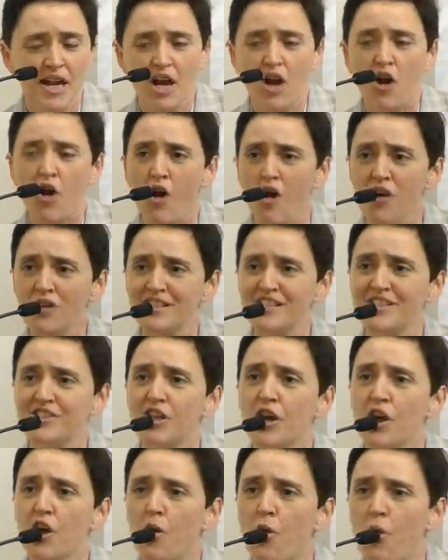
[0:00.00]
called it
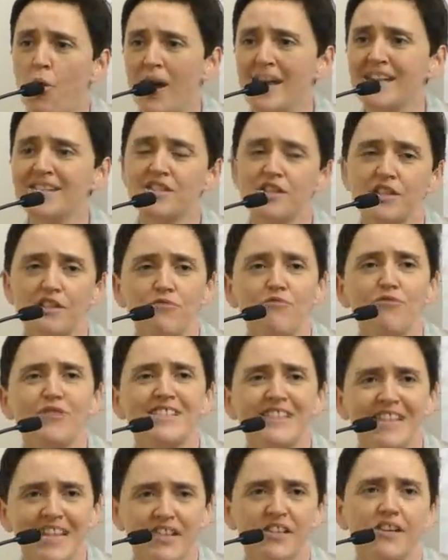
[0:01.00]
quite
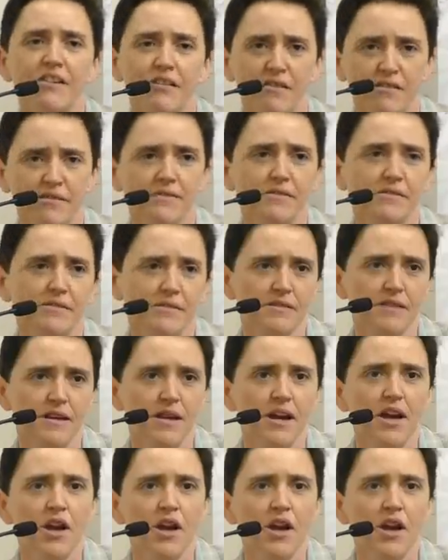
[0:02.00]
ridiculous.